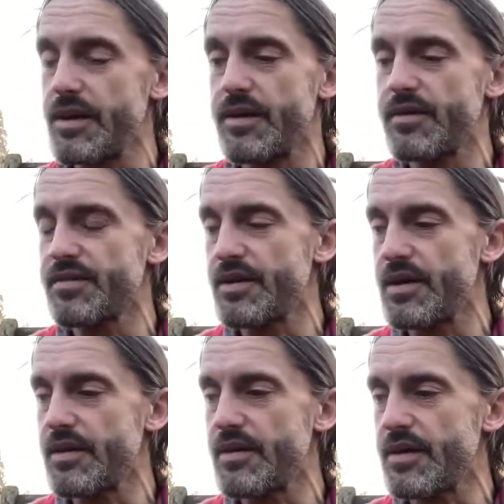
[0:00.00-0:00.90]
and it's,
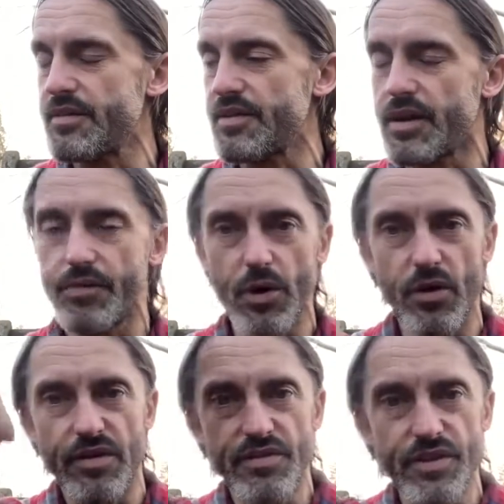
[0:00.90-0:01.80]
it, it's like the
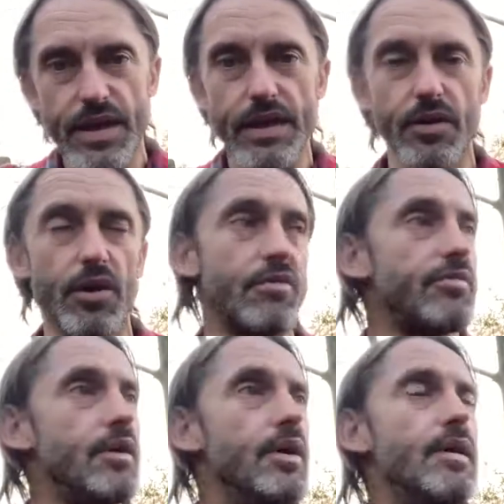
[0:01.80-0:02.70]
hood is taken
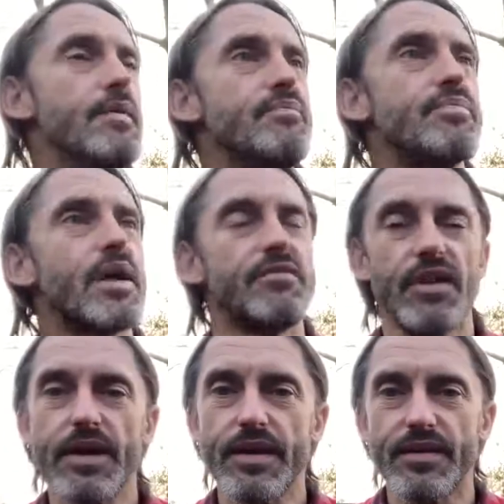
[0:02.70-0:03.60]
off. I've
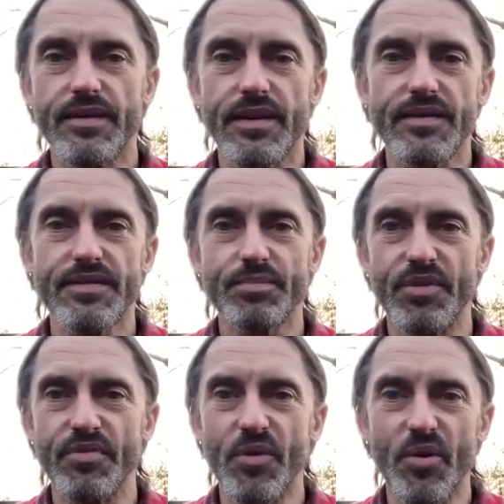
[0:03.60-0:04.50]
likened it
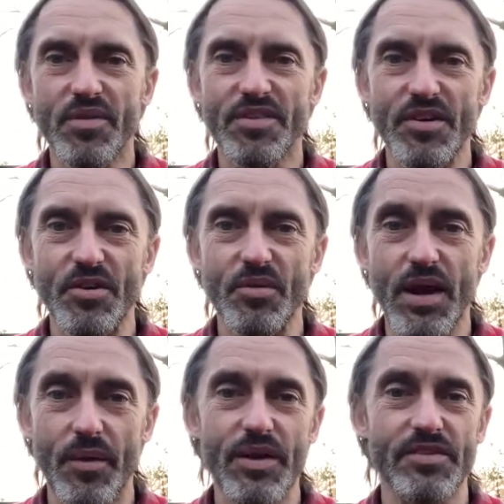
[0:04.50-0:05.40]
before to
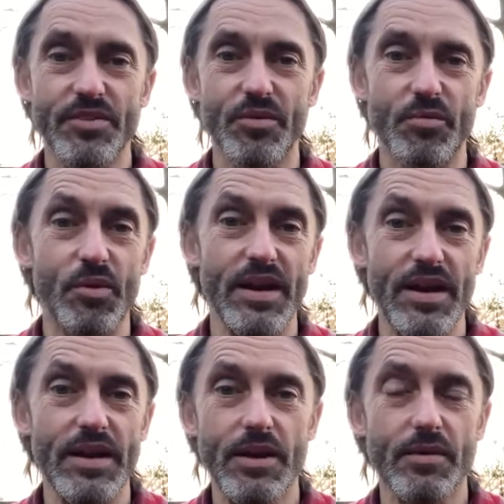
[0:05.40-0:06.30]
going to a
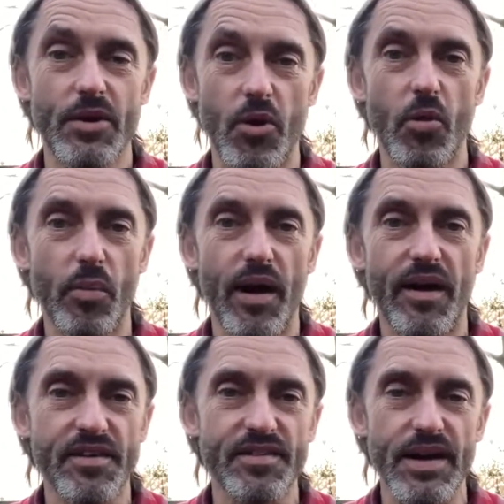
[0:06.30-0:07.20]
really cool
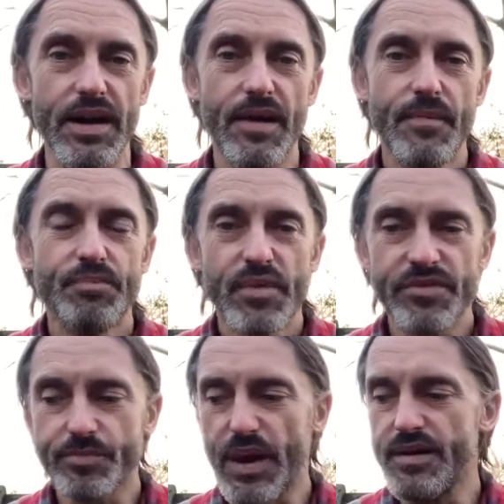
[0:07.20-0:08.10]
party,
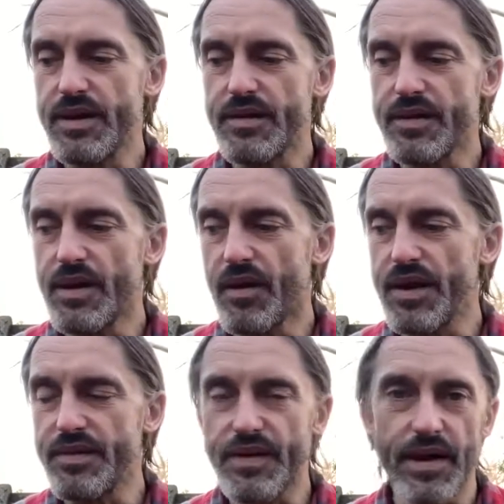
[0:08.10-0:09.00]
spending the
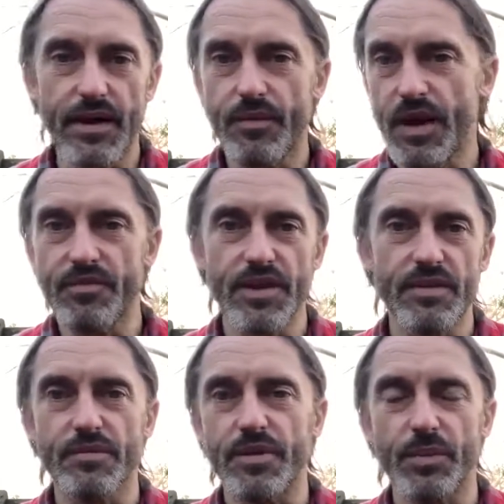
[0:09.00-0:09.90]
night there,
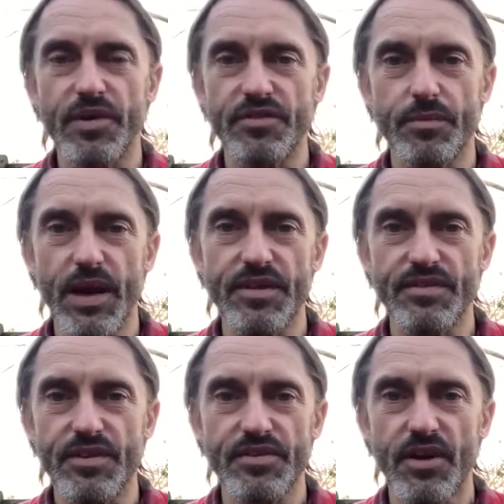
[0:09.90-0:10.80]
having the most
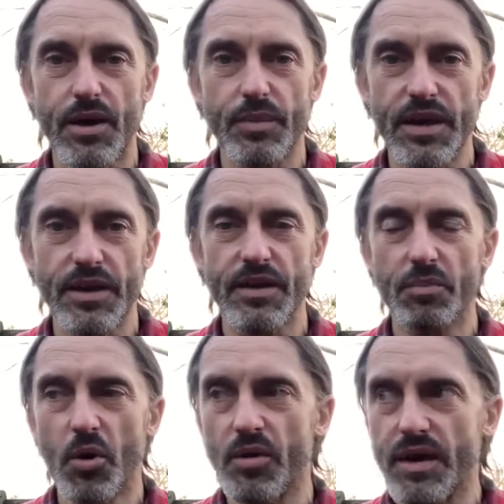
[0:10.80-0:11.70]
amazing time. Then in the
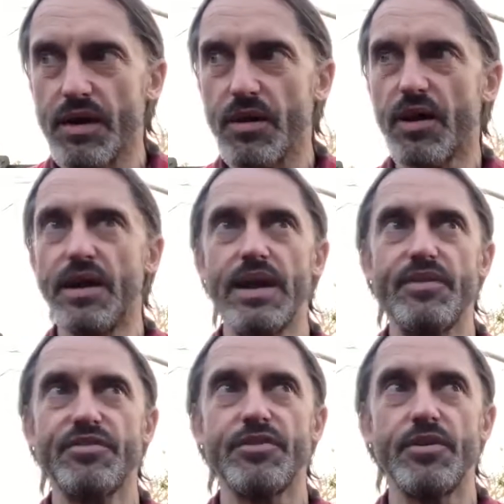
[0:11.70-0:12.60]
morning, you kind of
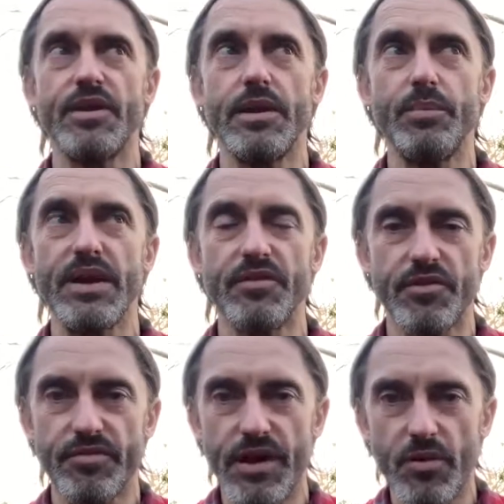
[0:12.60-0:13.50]
left stood in the middle of
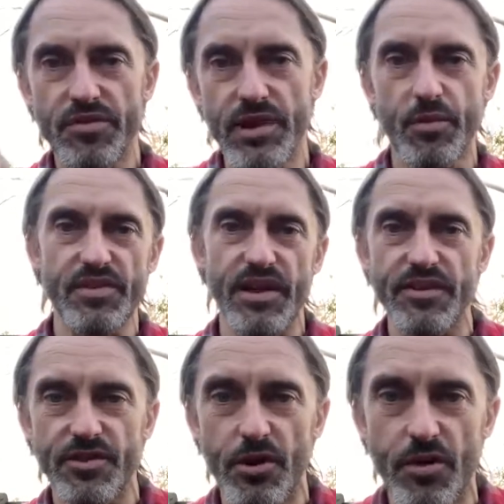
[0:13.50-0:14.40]
a field, someone
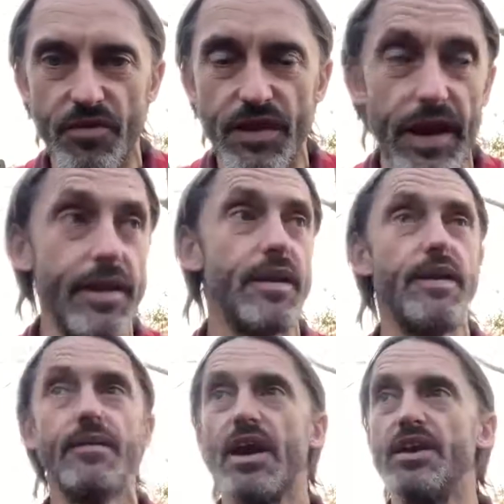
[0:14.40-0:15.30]
takes a hood off your head
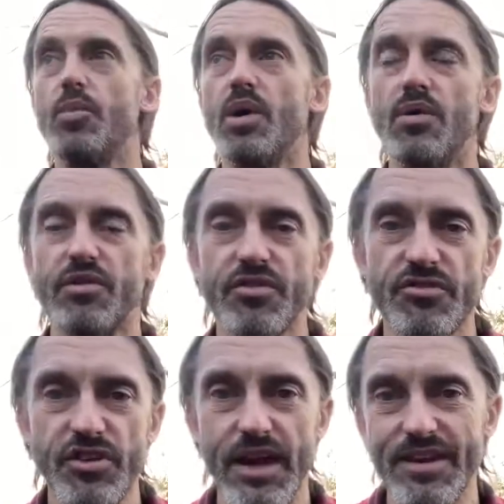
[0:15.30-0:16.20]
and your world has
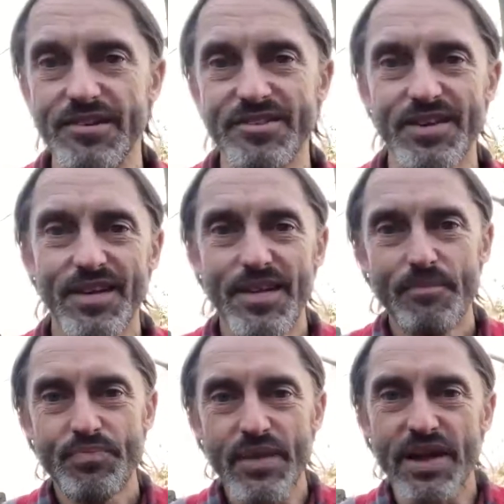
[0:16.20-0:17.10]
changed
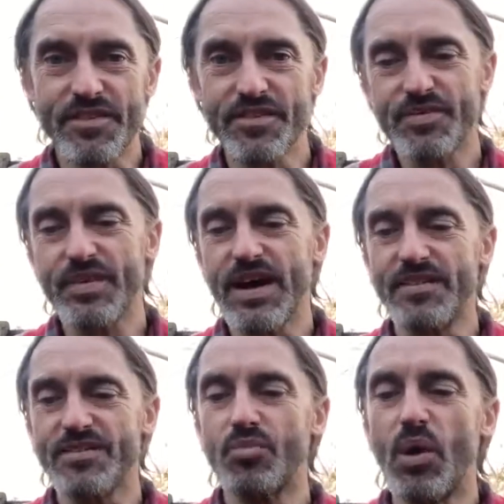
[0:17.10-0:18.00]
that's
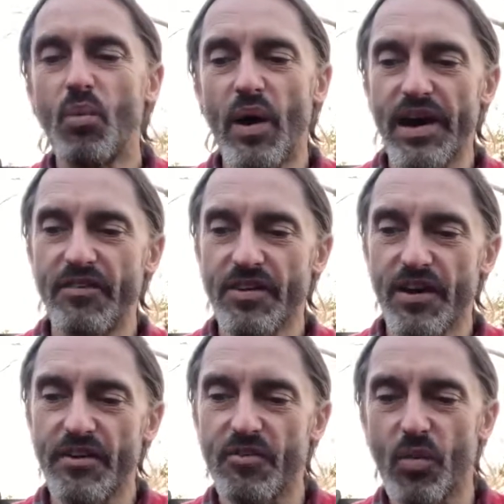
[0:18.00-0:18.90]
that's one way of
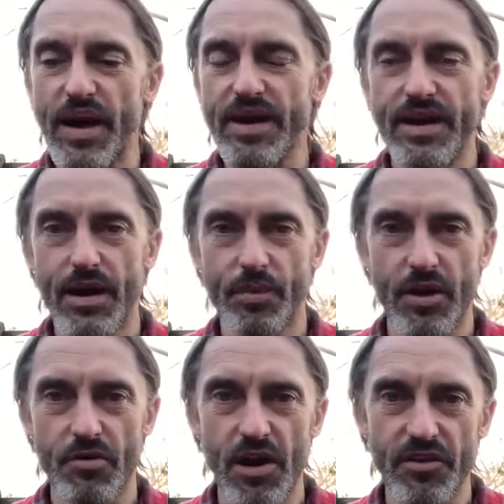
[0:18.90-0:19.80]
kind of waking up
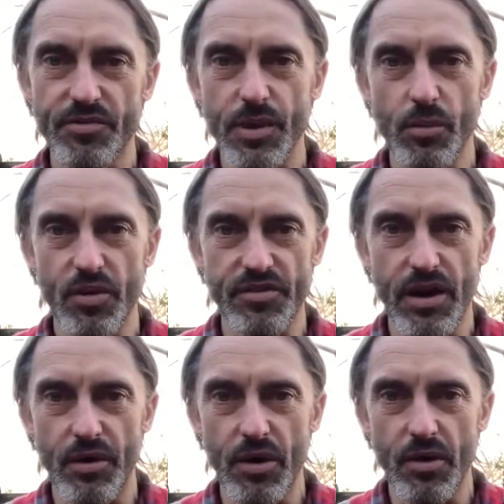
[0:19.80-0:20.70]
and grasping what's
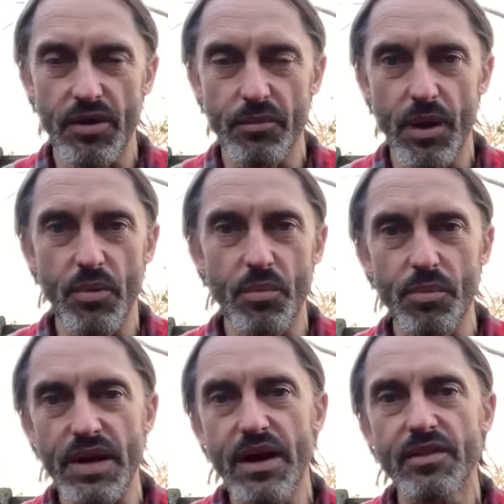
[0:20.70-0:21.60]
going on at the moment
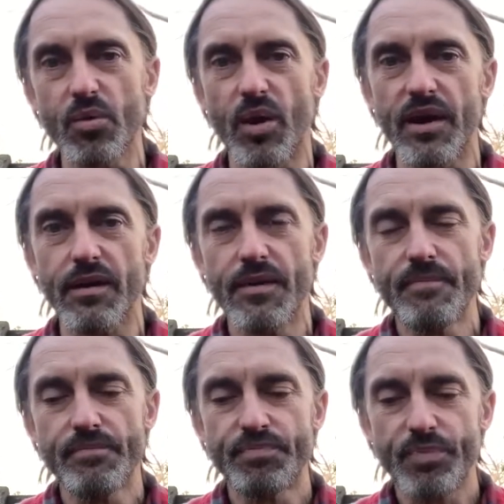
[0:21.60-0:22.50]
but the other one
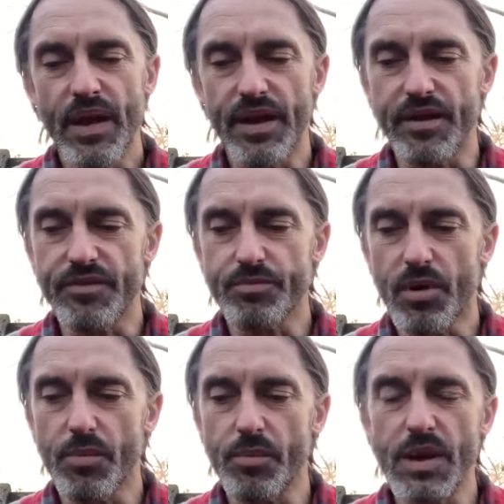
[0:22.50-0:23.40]
is
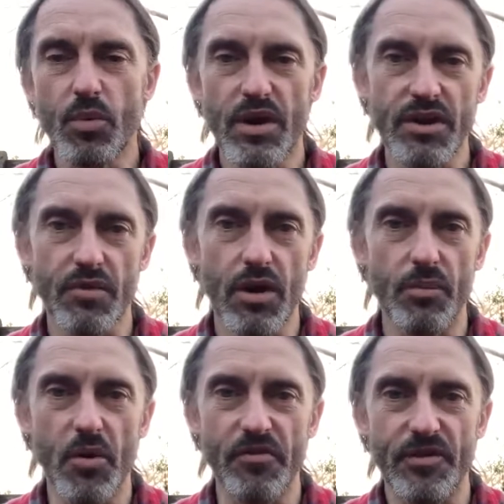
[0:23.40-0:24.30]
probably one you're a
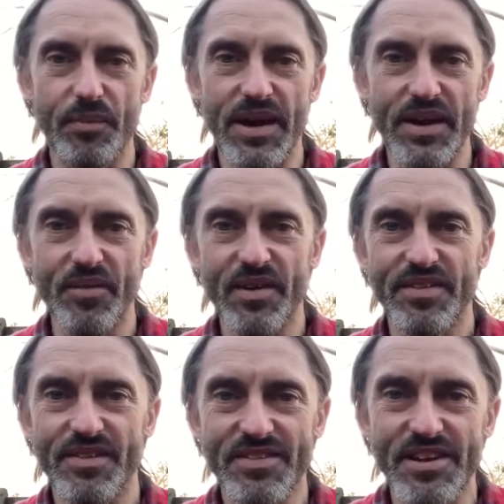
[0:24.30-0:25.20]
lot more familiar
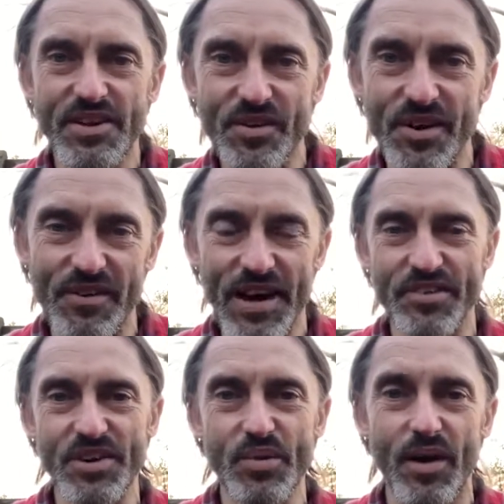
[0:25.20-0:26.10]
with and see
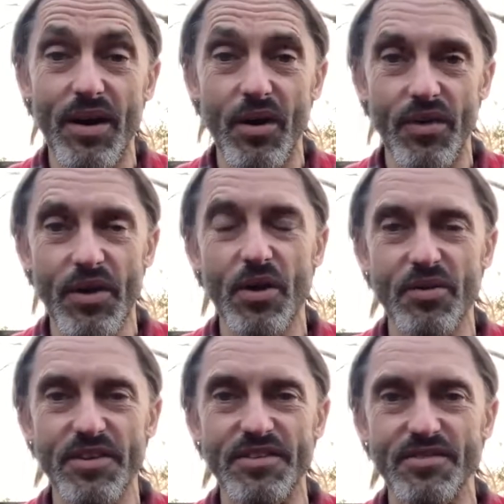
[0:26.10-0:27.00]
around you quite a lot the
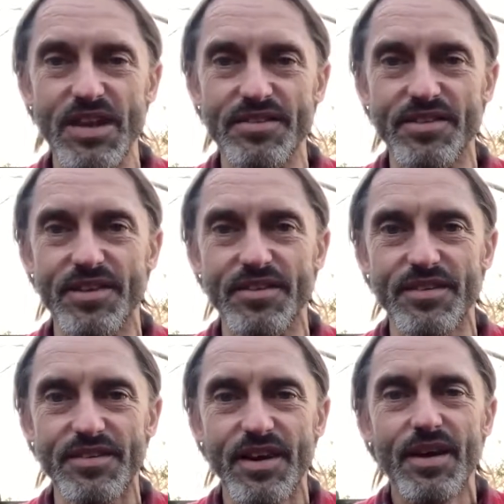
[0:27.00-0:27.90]
cognitive
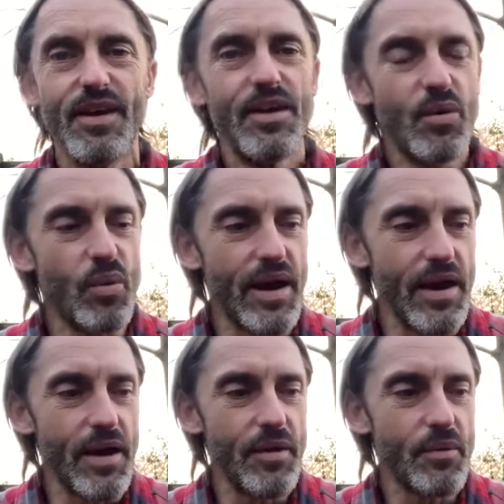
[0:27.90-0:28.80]
dissonance
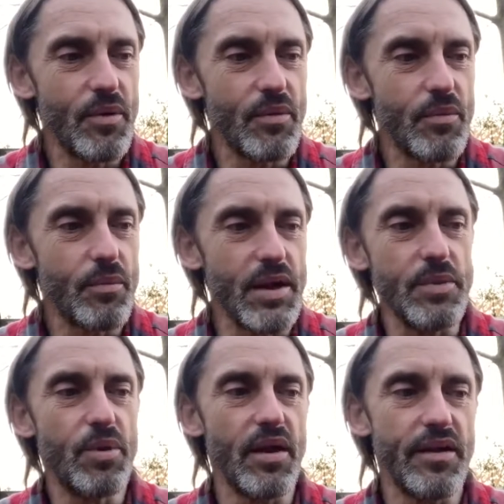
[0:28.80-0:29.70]
where
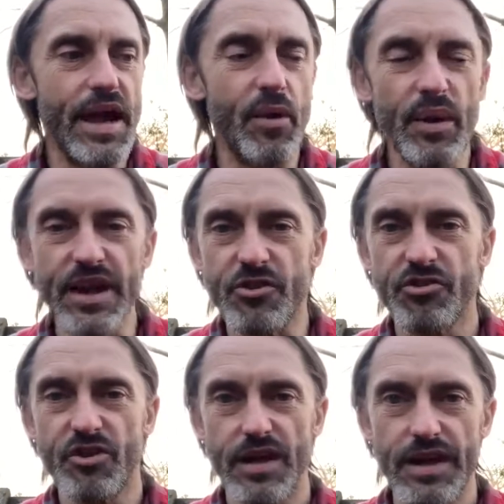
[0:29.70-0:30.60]
people are now
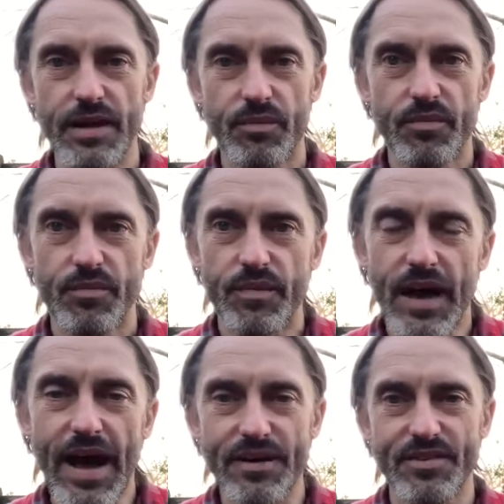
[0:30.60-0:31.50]
literally
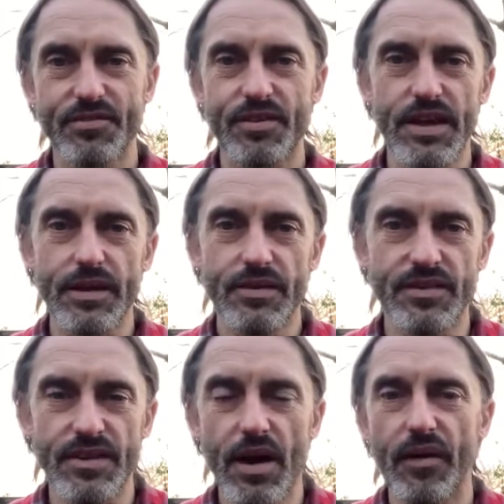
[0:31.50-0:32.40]
actively
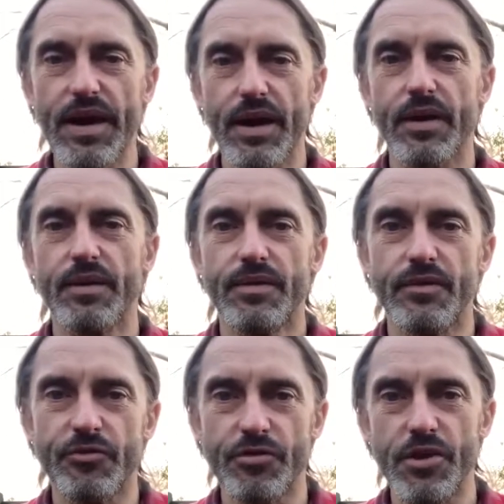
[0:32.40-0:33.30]
denying
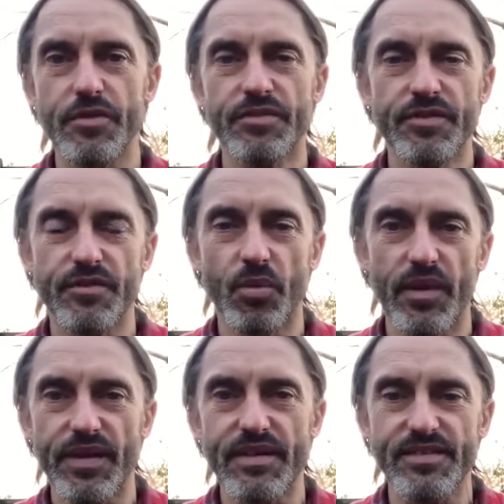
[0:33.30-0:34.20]
the truth of
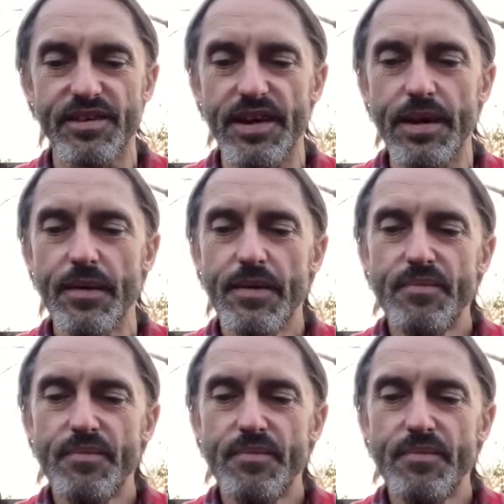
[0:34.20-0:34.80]
what they see